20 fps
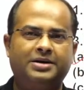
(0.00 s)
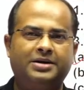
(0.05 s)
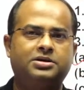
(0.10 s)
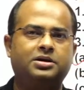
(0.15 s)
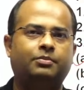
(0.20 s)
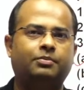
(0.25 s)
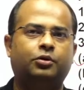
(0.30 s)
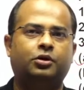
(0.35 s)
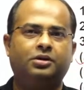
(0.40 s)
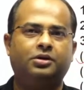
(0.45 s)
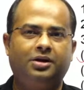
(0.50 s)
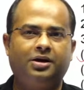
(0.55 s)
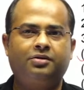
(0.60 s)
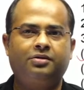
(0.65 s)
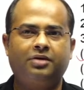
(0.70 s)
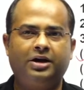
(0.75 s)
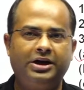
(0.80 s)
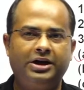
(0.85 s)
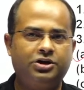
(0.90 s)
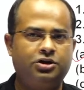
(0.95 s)
upon the
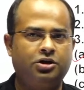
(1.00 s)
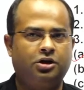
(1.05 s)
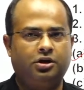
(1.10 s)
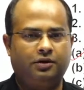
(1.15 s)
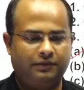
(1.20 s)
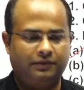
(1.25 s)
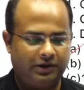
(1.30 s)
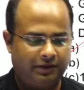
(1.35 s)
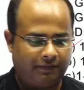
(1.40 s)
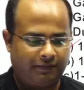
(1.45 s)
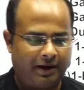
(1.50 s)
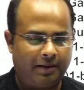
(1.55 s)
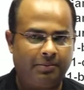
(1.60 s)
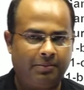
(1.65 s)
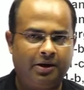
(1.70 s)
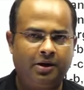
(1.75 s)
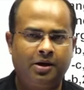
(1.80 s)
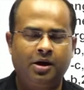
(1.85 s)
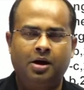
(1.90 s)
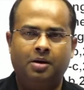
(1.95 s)
tradition of the
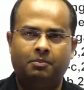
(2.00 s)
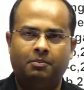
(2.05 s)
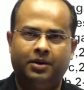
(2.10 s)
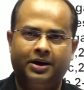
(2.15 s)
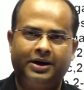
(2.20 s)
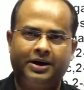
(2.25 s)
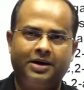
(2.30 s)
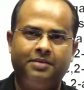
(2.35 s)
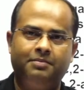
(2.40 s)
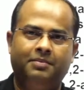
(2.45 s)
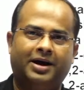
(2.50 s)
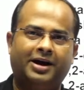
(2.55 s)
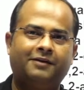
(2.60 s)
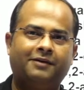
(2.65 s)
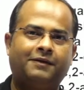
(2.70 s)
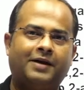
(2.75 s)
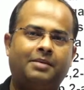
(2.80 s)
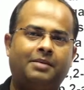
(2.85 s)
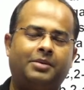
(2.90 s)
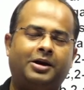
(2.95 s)
family. But in my
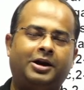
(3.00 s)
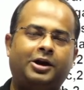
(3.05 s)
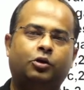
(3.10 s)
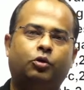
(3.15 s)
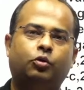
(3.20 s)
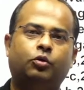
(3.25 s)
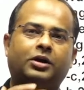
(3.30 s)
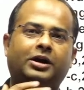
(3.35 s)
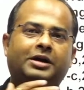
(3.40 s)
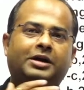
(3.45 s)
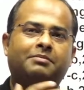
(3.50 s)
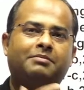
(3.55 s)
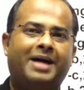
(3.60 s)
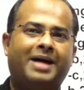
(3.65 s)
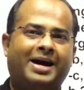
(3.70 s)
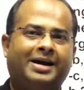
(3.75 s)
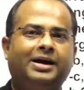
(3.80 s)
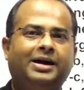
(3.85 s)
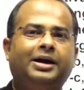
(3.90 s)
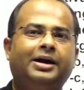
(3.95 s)
family only
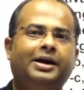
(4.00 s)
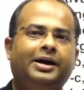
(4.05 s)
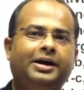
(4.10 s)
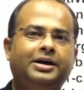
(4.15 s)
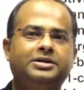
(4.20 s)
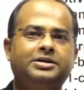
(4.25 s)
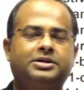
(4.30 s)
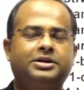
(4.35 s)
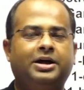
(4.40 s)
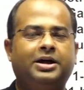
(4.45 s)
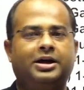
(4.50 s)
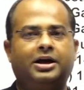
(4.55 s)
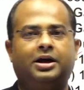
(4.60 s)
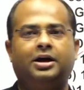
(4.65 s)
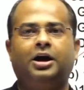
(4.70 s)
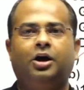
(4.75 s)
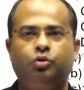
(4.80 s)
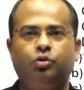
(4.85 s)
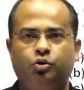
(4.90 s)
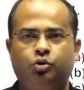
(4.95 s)
married ladies they are
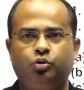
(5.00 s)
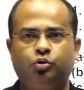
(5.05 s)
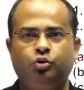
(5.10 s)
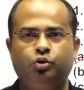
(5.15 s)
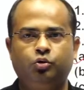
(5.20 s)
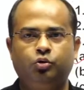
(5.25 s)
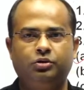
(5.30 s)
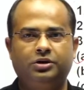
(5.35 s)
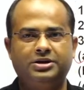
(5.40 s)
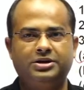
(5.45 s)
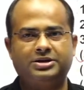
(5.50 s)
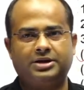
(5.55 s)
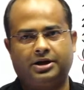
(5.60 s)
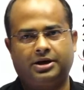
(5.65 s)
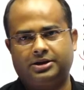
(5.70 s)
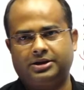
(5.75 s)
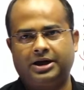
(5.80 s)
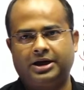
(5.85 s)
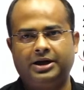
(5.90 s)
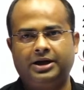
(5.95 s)
allowed to do this
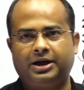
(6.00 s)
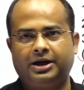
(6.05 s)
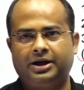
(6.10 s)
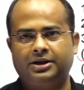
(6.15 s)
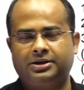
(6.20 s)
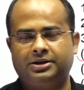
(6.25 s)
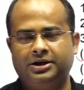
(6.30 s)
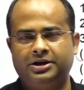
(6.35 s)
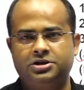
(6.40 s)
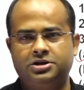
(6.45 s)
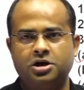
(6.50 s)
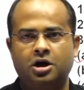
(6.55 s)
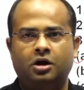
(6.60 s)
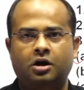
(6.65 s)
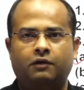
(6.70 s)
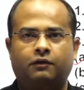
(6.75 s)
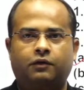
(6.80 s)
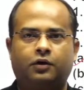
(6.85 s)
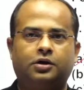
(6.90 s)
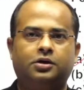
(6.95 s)
Hartalika Tij
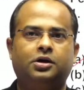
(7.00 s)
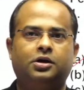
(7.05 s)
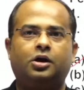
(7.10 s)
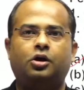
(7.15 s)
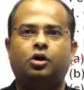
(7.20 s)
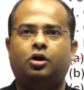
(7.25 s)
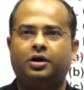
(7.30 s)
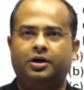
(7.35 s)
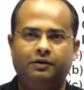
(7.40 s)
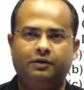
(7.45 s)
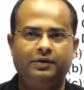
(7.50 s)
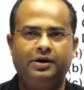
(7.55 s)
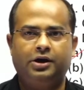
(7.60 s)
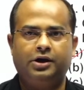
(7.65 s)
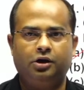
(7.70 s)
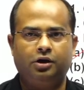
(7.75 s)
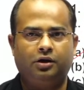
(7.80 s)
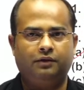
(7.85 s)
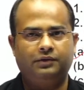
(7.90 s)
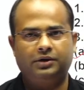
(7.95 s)
for the
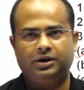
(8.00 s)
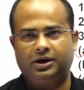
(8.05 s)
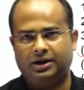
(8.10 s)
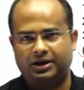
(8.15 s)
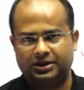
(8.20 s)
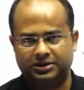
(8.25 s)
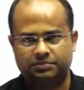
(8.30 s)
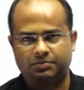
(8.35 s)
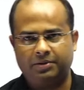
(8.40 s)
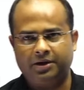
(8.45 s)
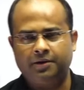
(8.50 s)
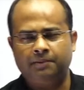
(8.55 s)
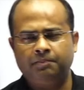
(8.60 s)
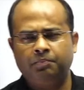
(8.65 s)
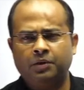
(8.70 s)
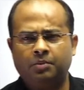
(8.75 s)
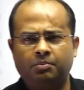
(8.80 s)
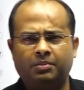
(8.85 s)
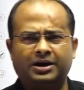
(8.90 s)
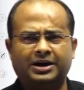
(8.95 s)
longevity of the husband.
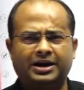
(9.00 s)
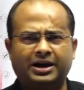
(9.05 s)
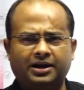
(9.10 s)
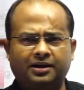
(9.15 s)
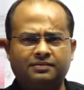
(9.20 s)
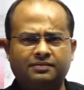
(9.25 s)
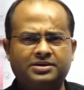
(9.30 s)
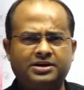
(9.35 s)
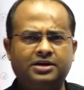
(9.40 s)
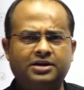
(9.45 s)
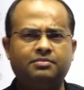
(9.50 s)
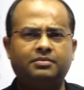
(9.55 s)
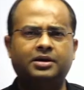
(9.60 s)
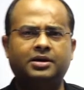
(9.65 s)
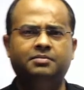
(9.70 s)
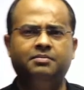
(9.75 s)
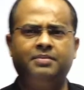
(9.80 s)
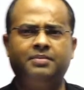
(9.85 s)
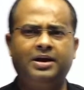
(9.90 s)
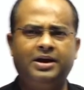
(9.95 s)
But I have seen
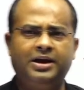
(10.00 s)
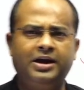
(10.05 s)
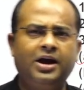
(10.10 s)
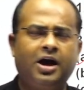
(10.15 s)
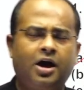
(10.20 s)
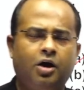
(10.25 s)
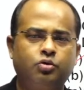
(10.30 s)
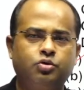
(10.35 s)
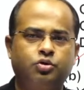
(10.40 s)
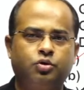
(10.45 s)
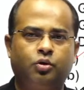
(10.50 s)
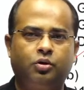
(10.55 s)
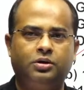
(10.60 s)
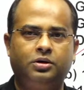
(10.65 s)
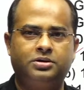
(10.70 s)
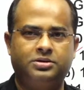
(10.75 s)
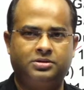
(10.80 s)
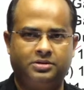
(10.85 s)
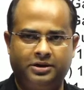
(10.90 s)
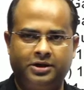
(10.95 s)
in many
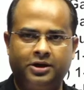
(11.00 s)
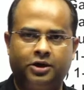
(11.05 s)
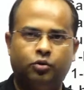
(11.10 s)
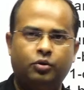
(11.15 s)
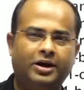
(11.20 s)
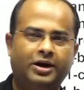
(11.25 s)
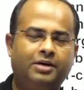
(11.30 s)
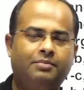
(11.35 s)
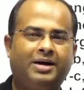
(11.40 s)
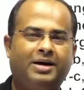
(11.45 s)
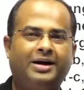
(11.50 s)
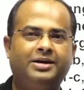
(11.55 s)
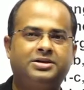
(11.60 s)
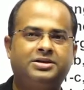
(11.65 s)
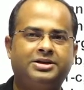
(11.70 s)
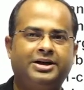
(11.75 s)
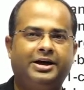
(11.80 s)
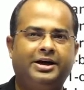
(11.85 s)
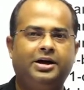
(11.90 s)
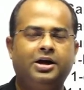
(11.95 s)
households including my
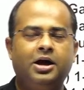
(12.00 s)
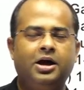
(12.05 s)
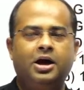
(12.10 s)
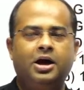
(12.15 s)
state